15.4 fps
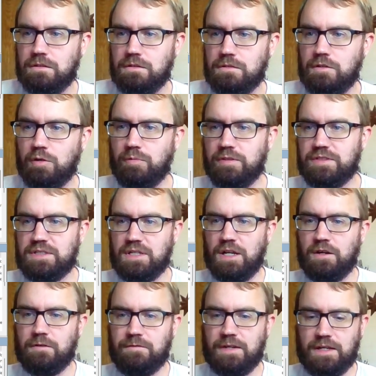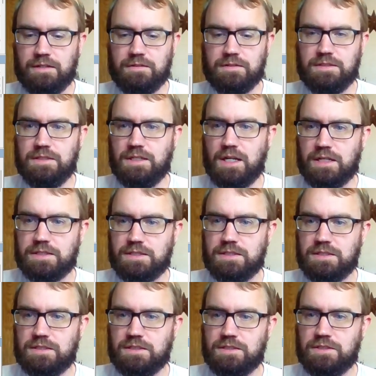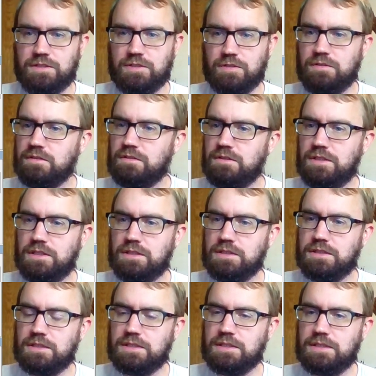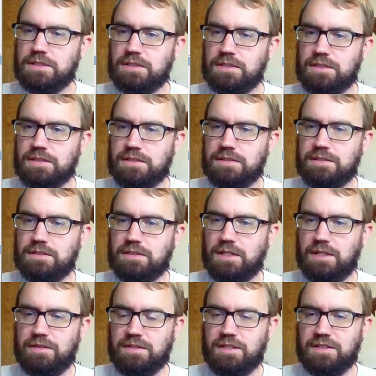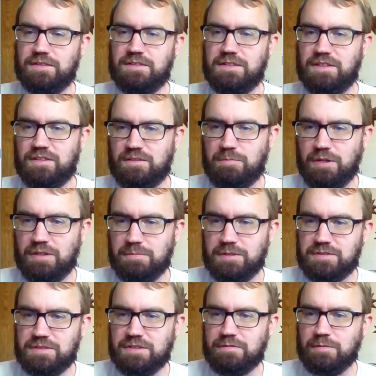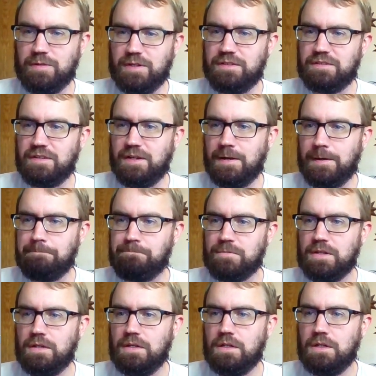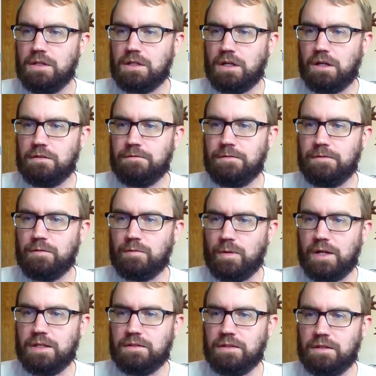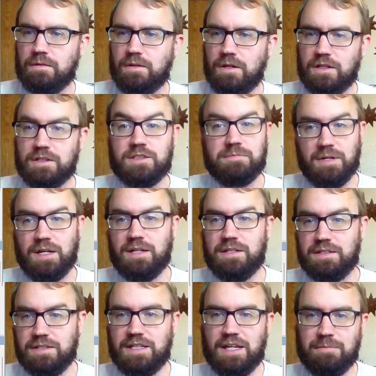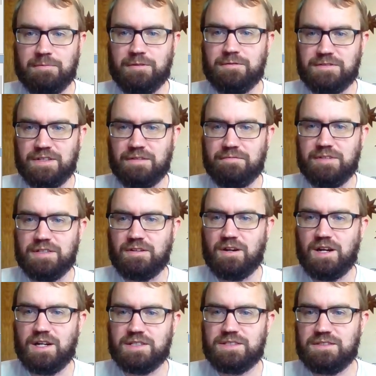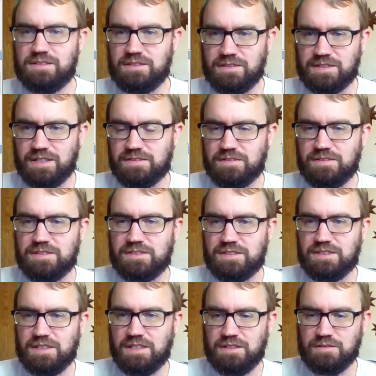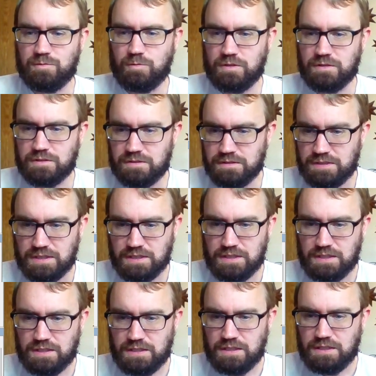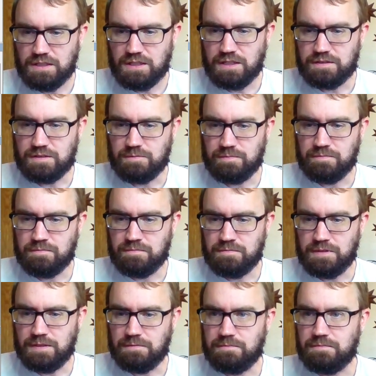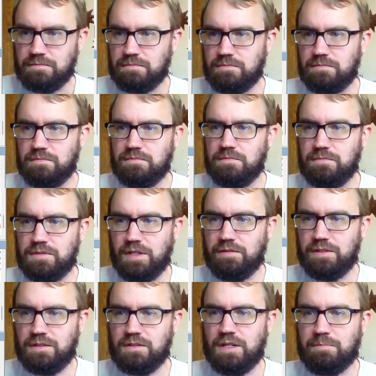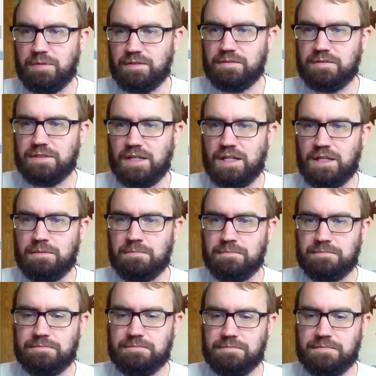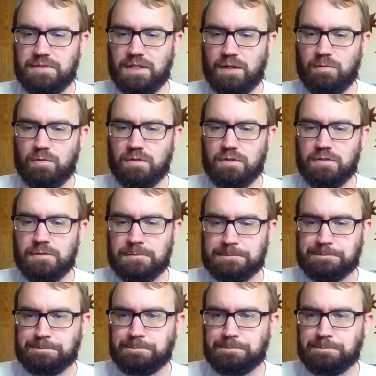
Noblest Arafat, Yasser. Yeah. I think it gets spelled a bunch of different ways. Color for the right letter, wrong spot in a game of 70 across. Okay, so this again is Wordle. I assume, yeah. Daily internet puzzle game. Yeah, Wordle.